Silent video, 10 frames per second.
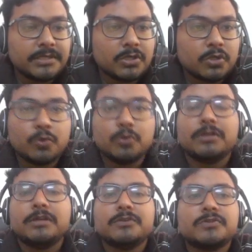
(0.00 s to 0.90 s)
Cool.
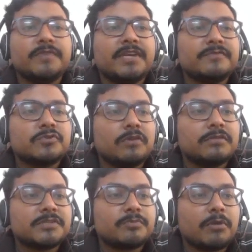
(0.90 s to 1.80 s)
So we have solved this
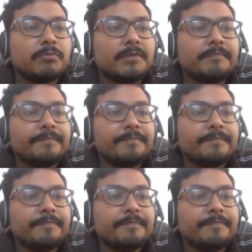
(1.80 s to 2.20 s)
problem.